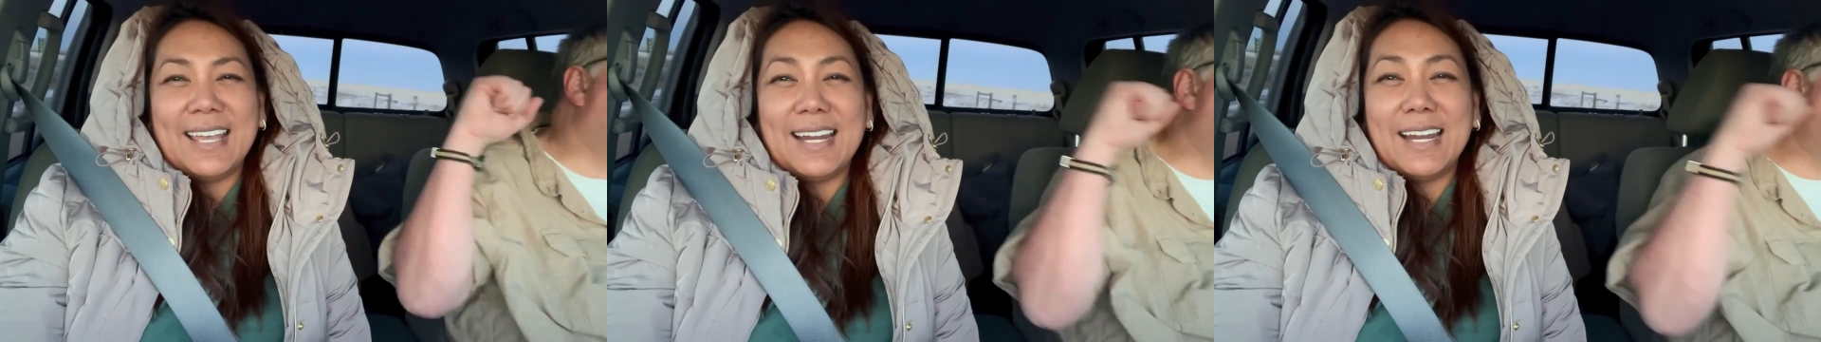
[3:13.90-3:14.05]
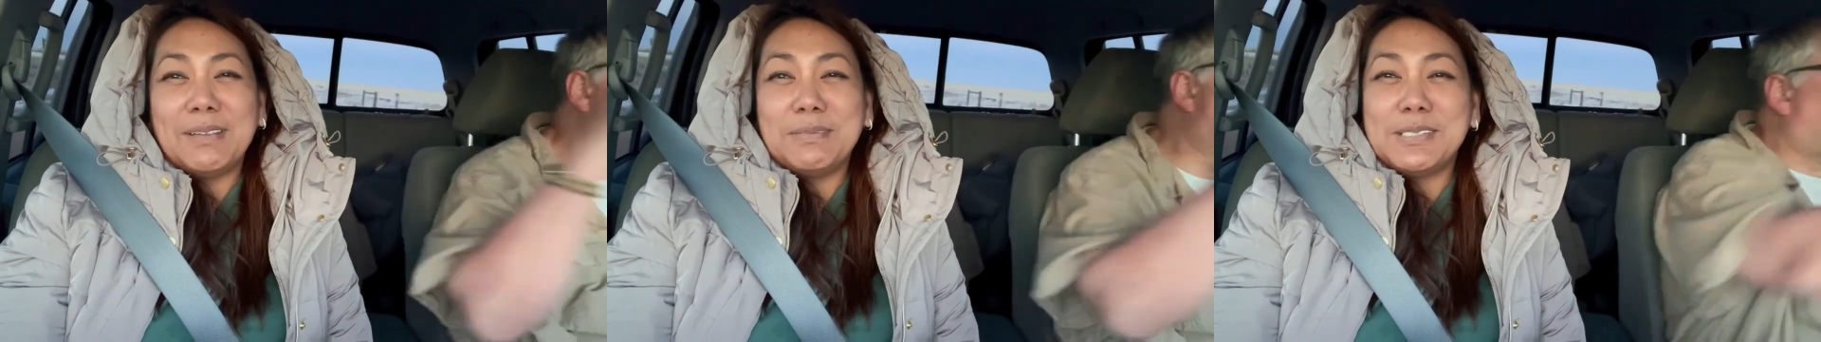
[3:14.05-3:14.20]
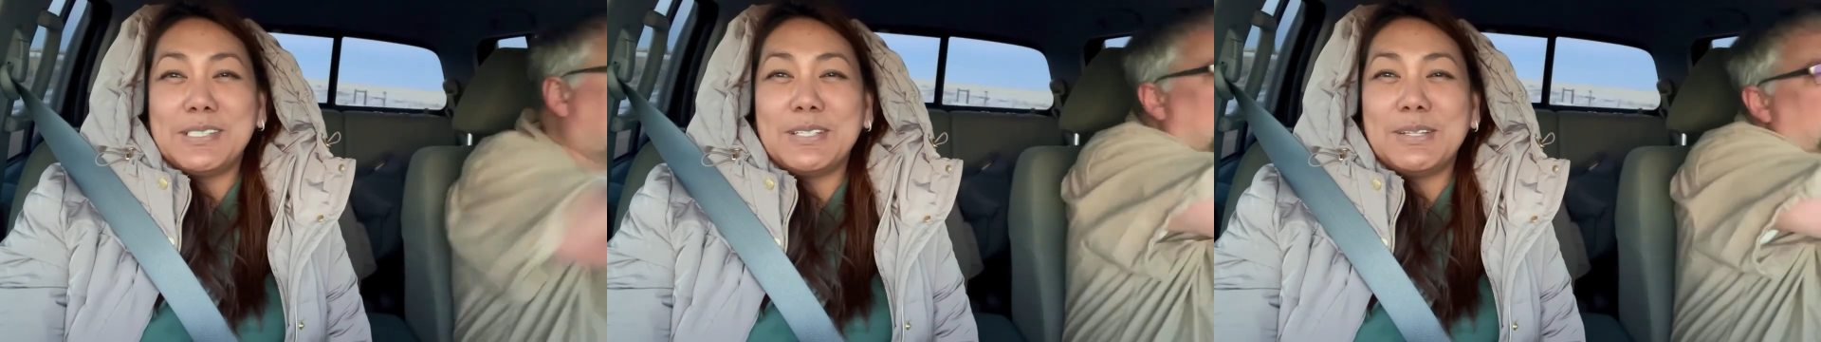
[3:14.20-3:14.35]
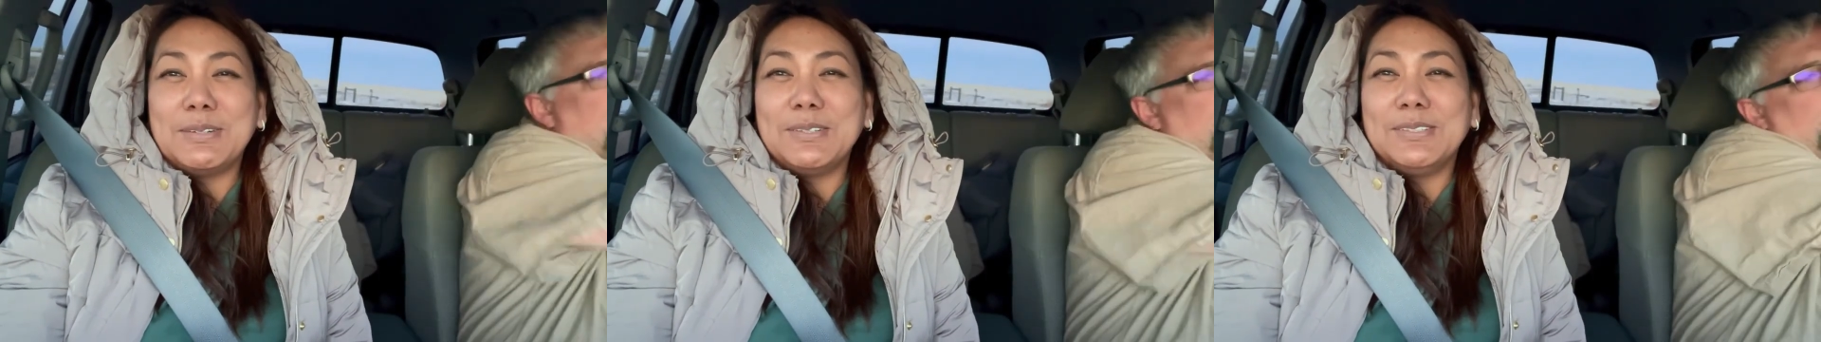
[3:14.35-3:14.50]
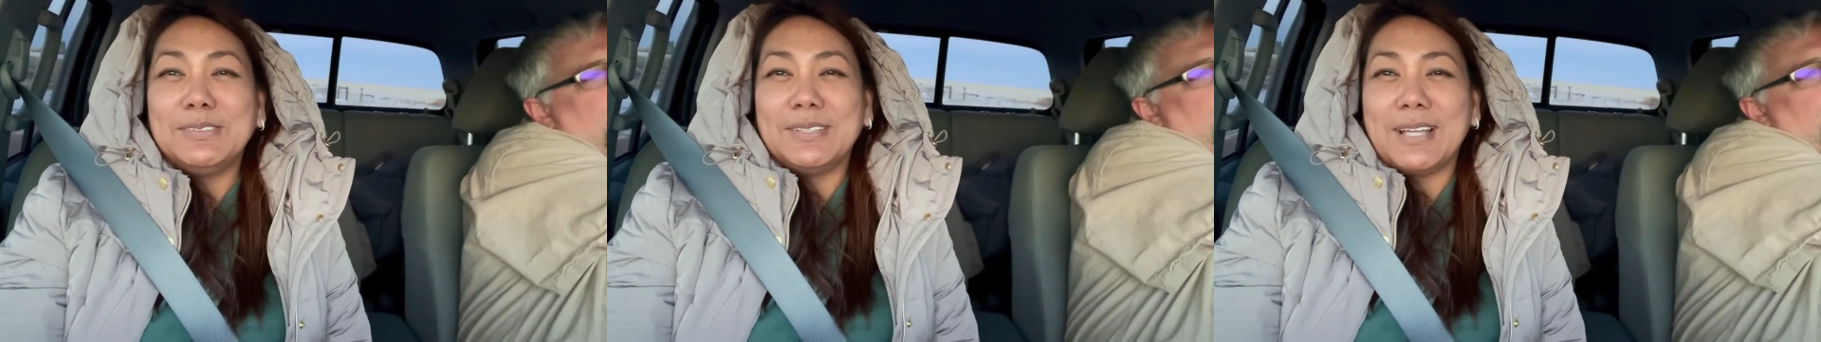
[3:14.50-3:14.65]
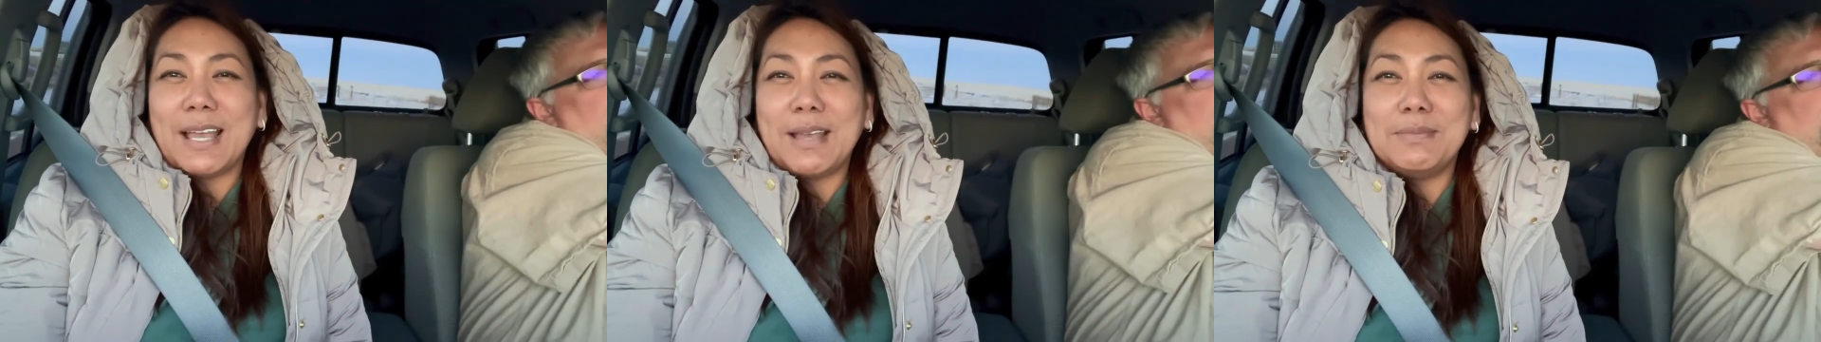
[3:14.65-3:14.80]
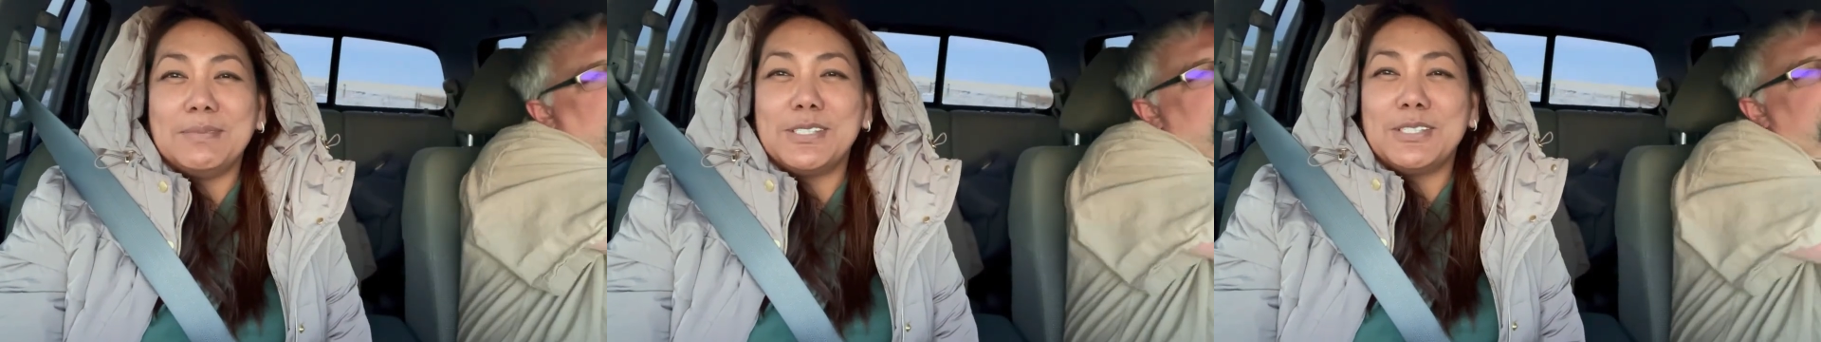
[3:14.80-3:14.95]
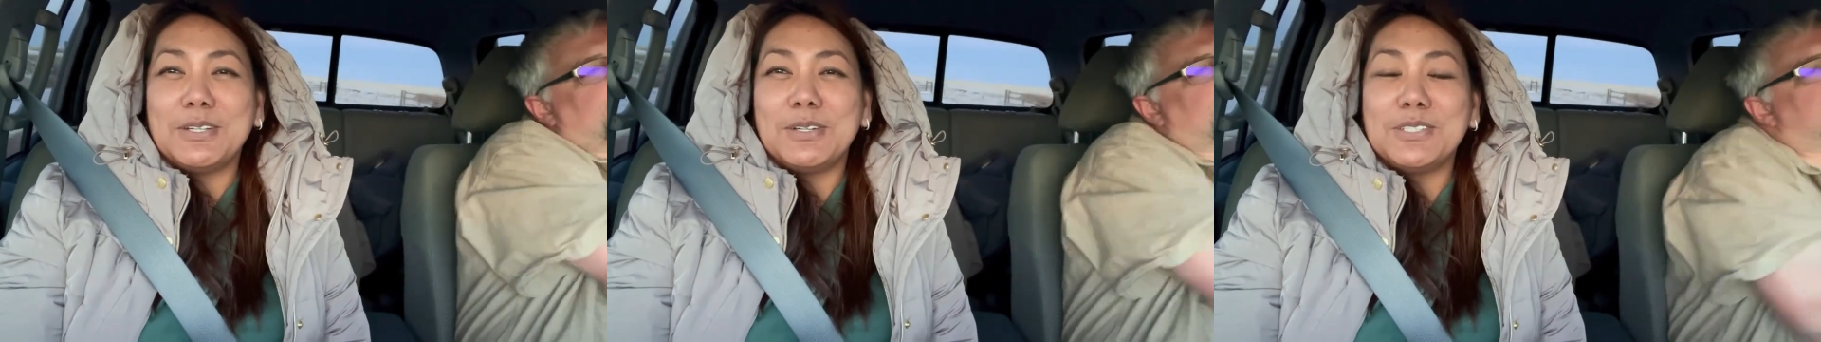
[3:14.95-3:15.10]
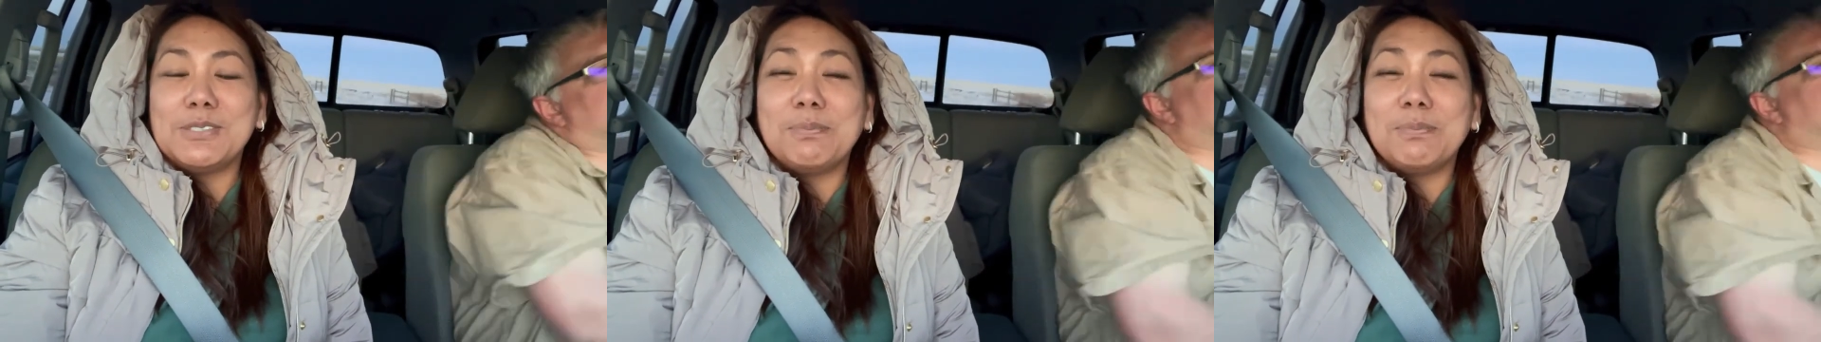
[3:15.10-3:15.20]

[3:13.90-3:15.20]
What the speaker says: denied. And I'm so